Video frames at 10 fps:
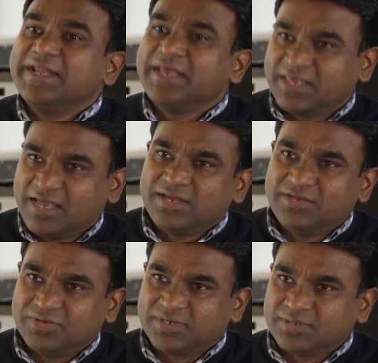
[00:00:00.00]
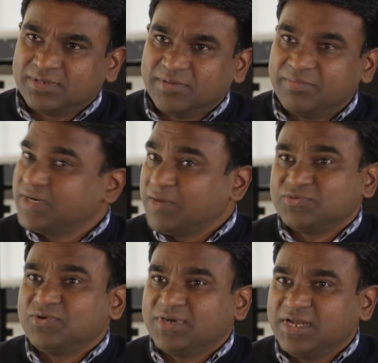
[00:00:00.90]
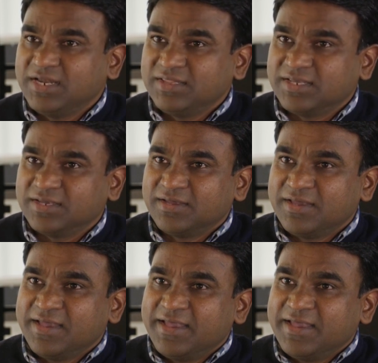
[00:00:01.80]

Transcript: need a caregiver, but absolutely nothing.